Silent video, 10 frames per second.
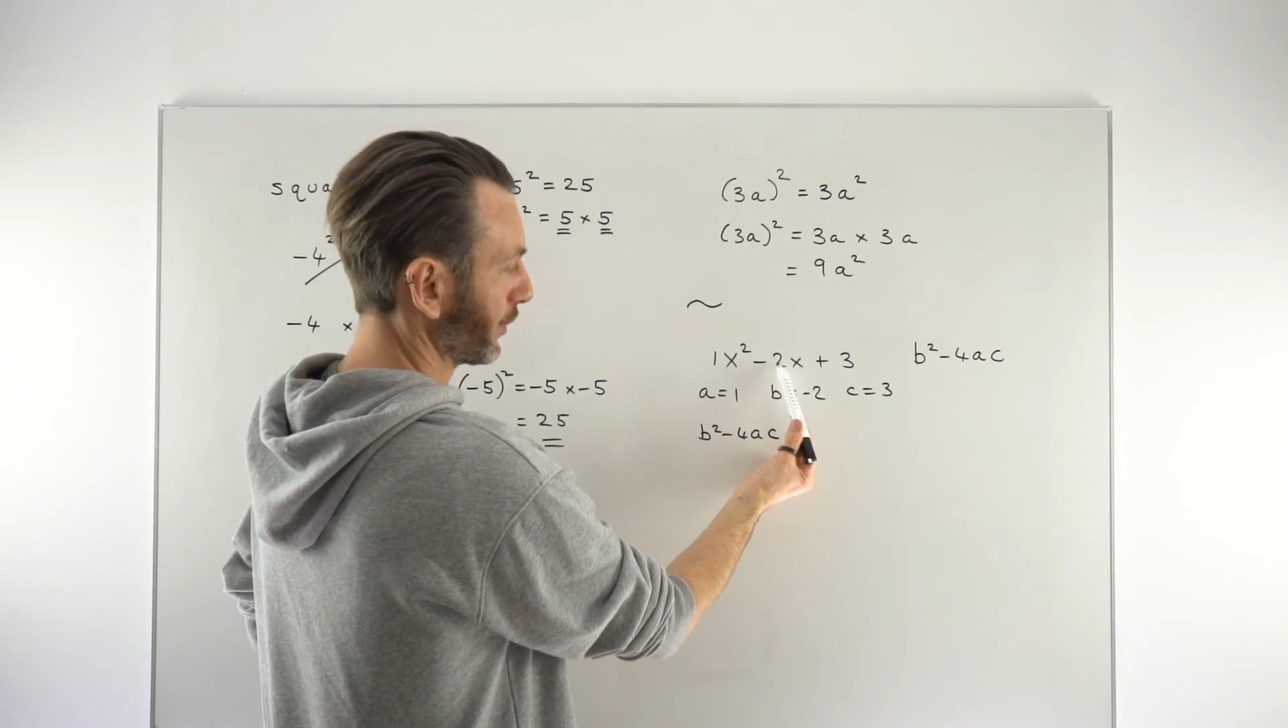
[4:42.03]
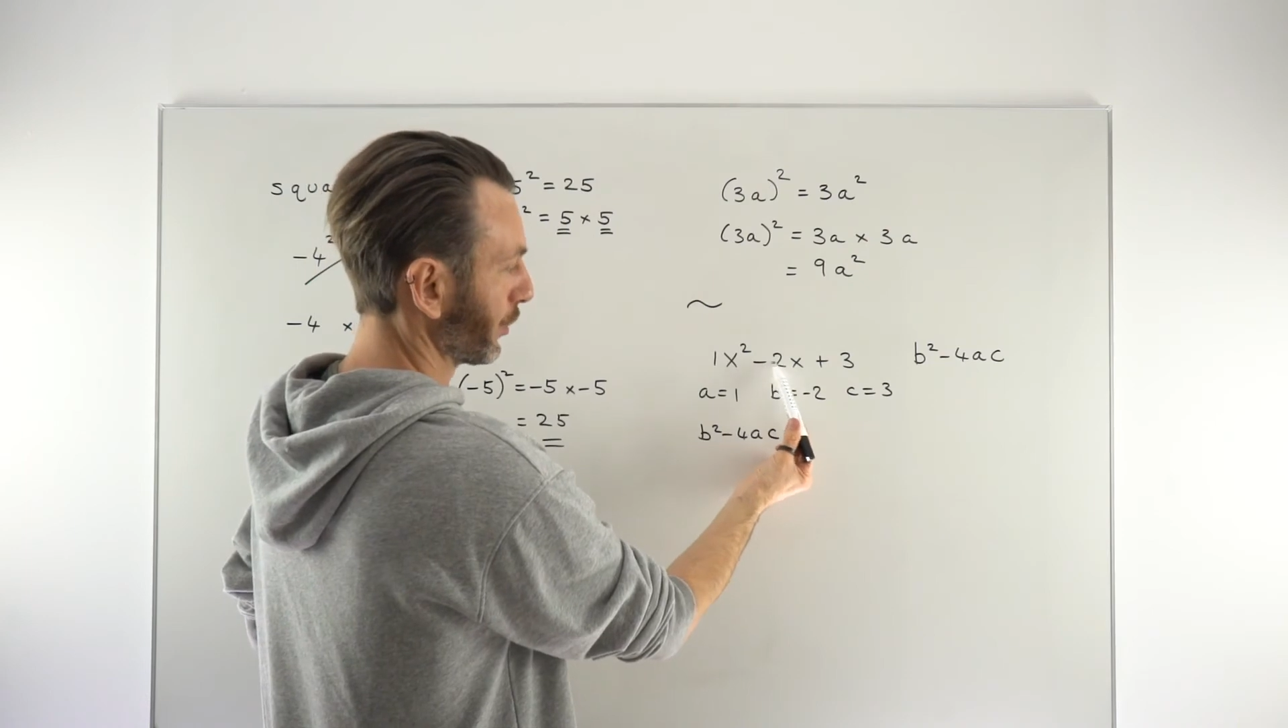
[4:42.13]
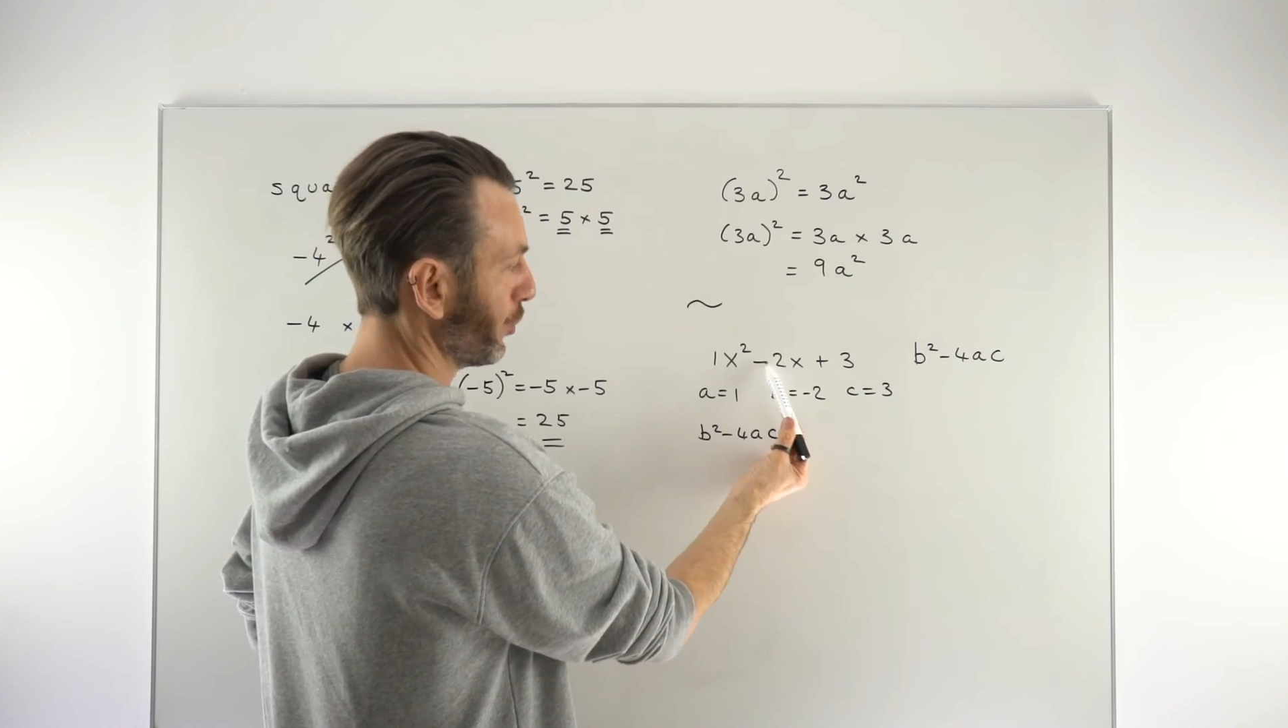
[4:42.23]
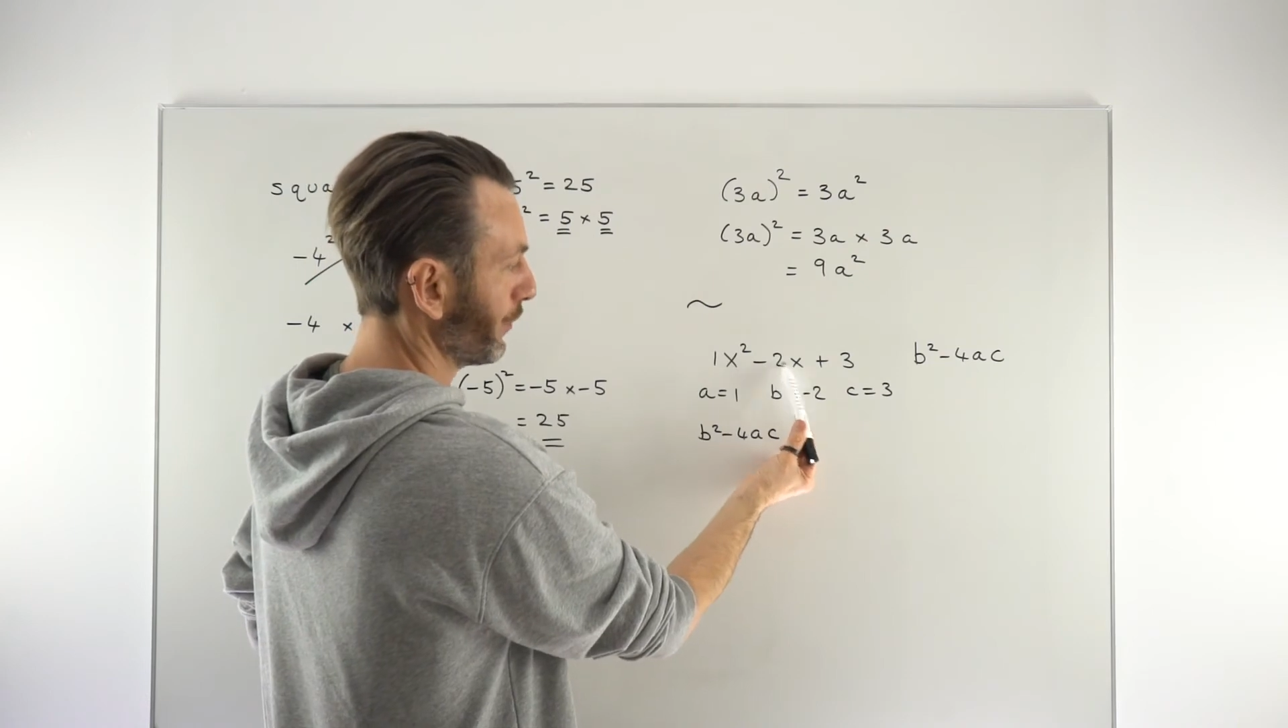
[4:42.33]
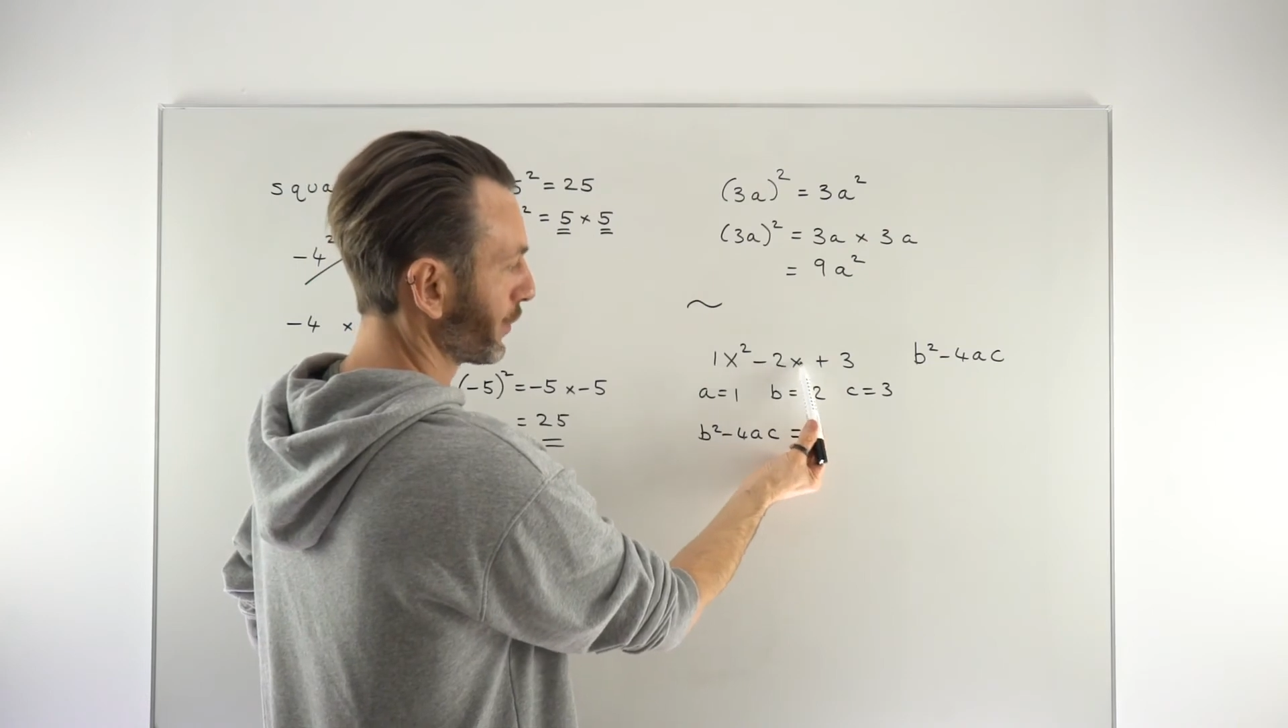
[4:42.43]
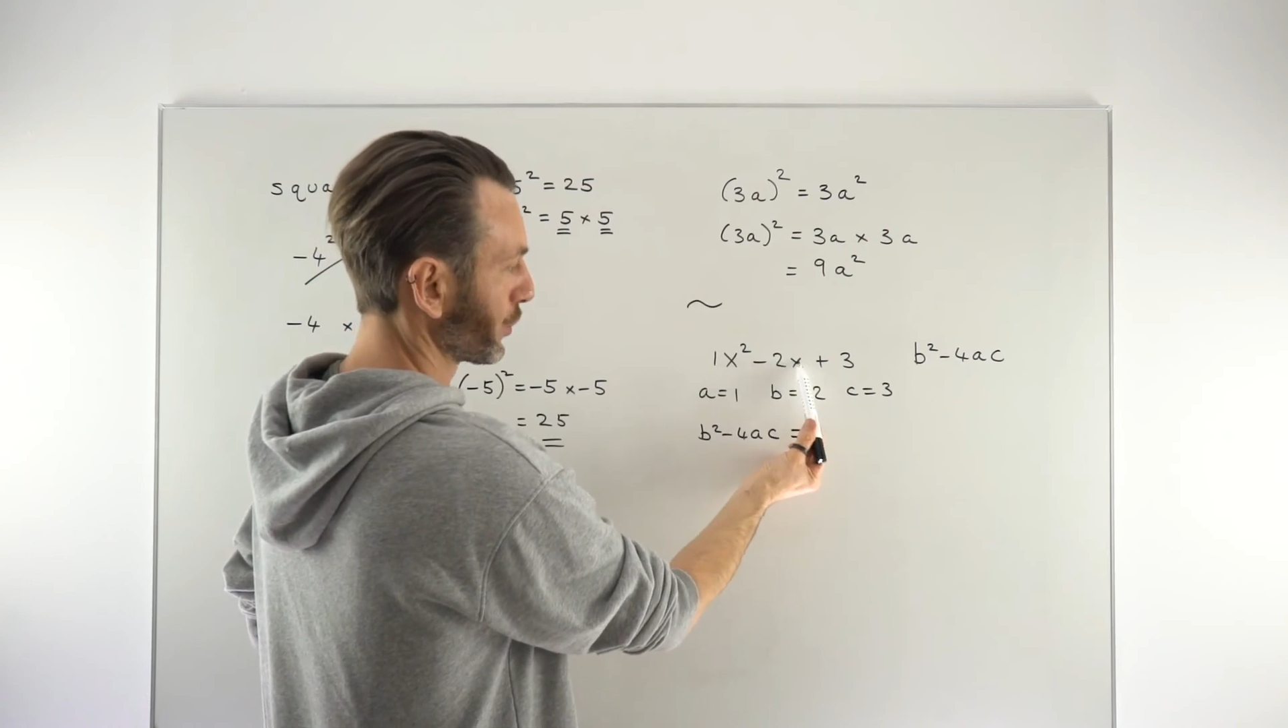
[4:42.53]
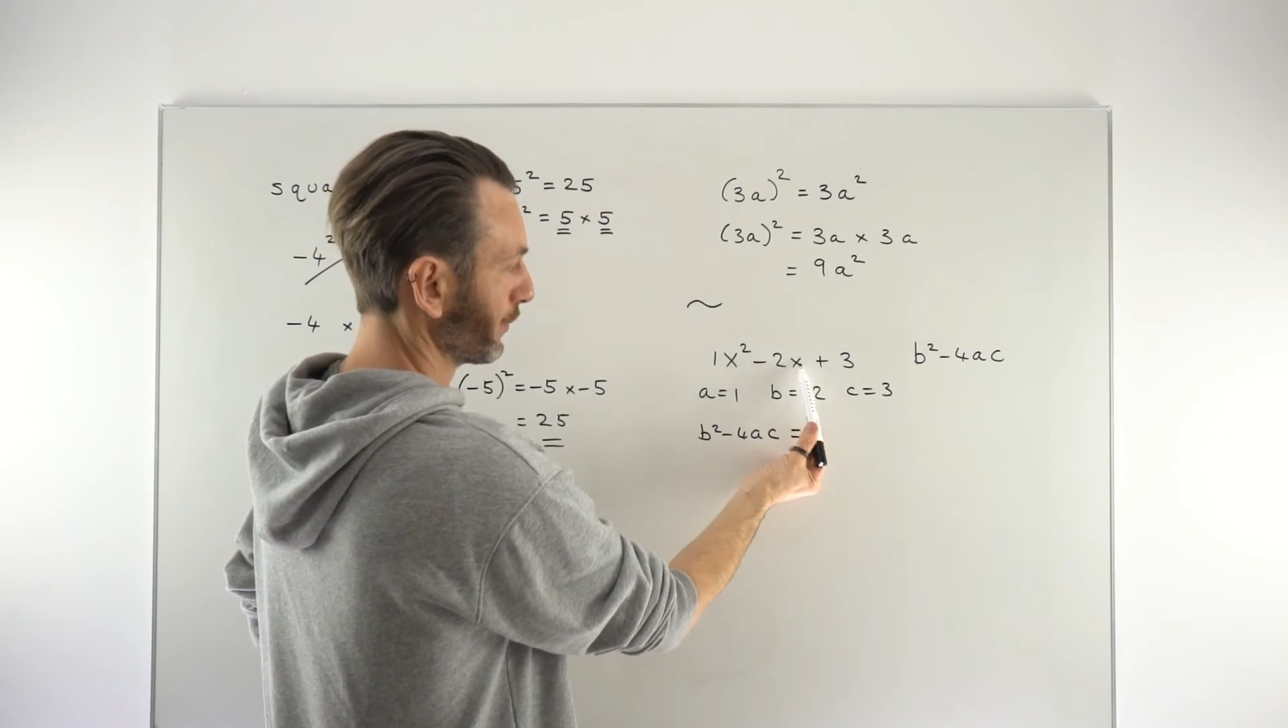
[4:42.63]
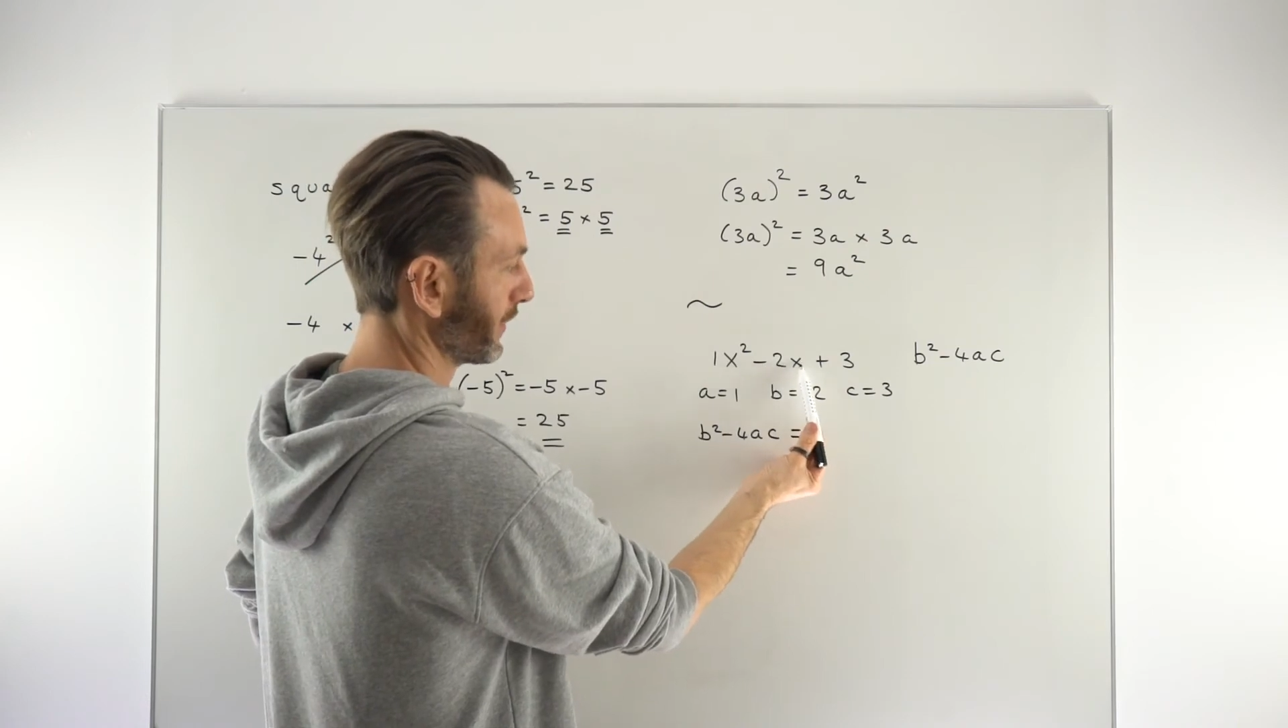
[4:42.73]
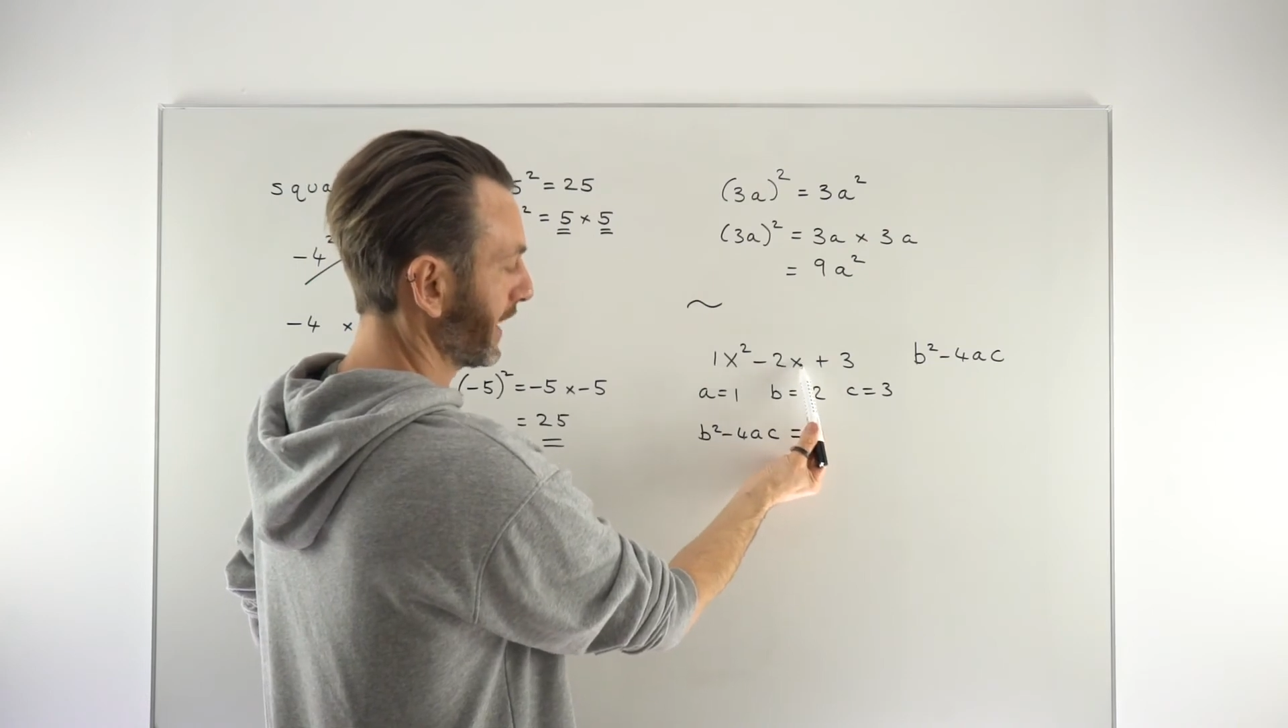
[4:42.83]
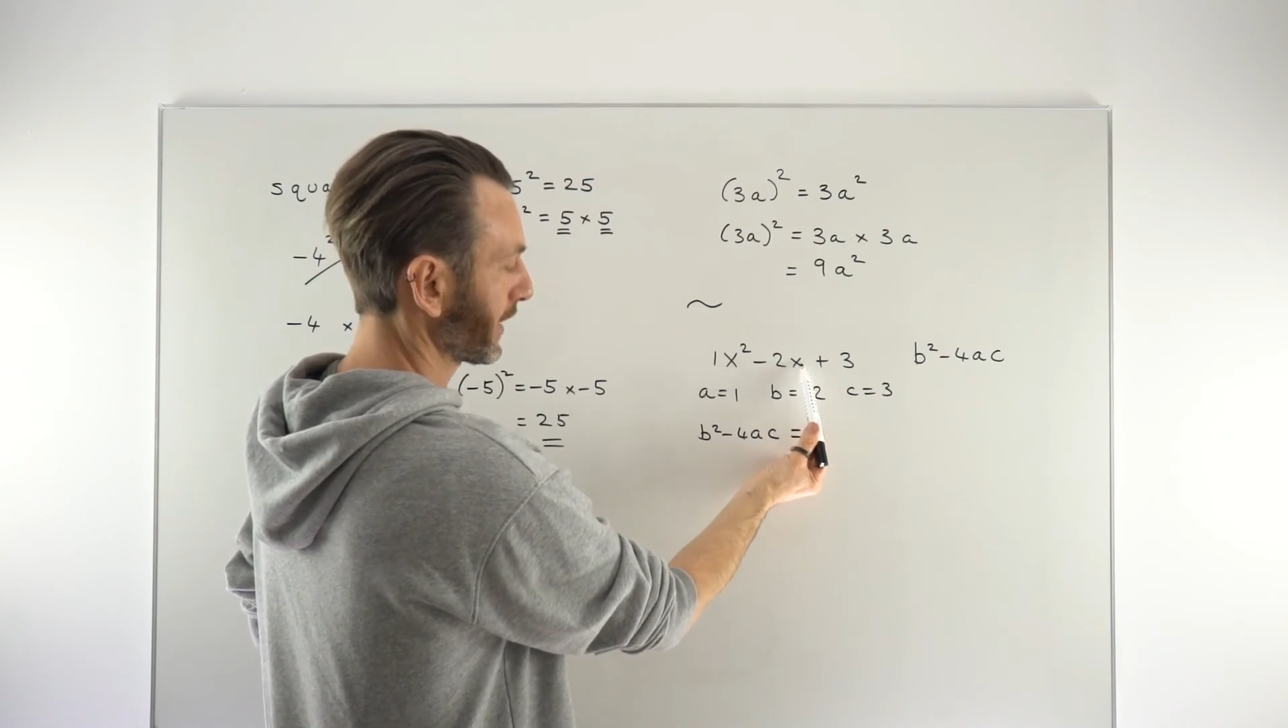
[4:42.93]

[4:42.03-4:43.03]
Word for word: the coefficient of the